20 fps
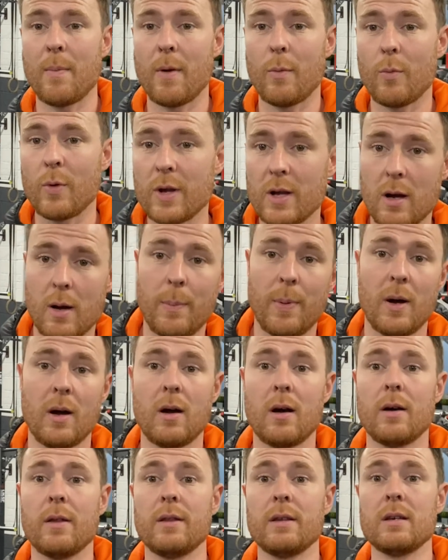We are
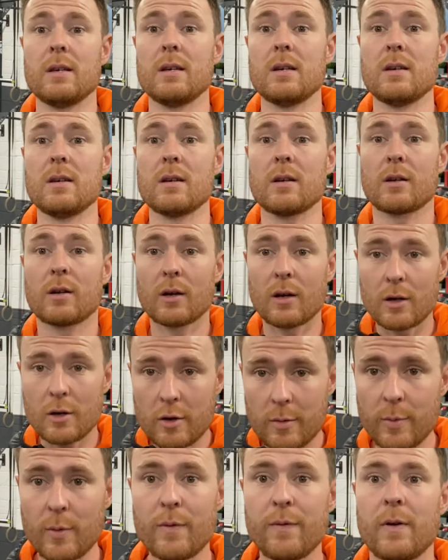part of the
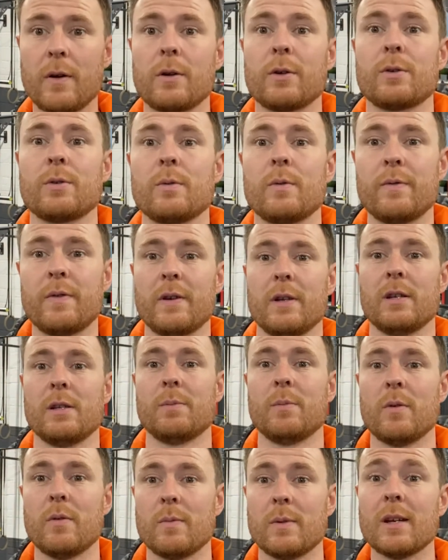global functional fitness
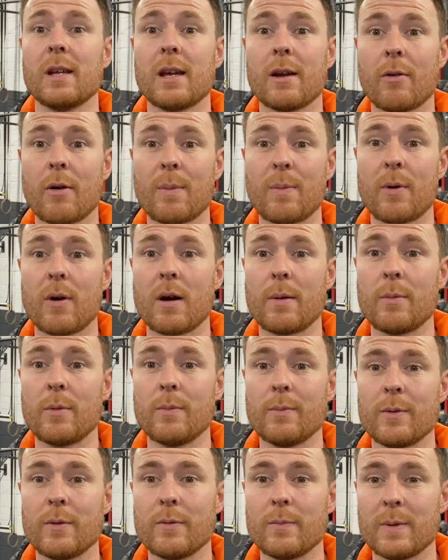movement here at Primal
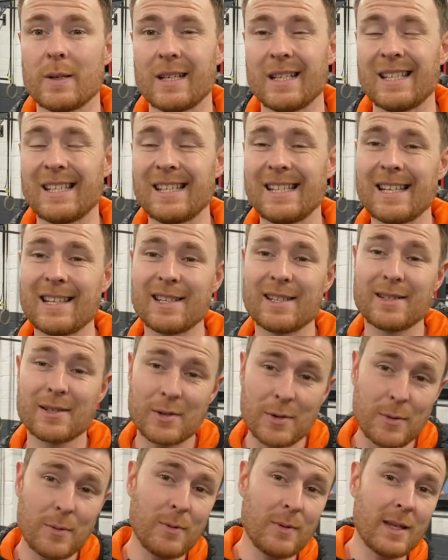Movement, and since
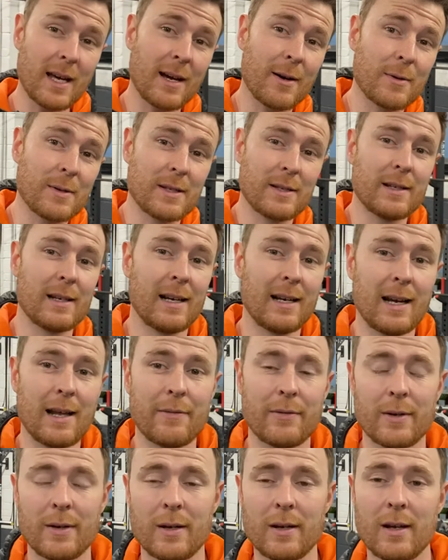
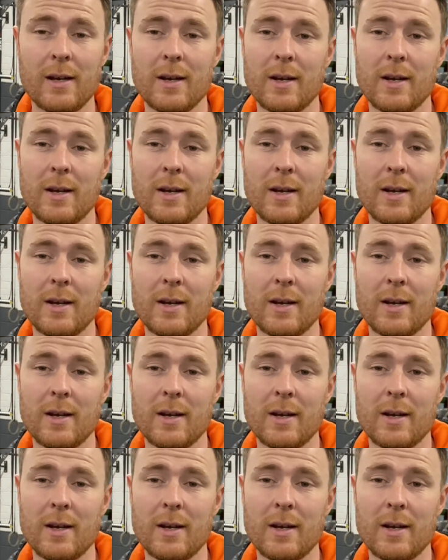2011,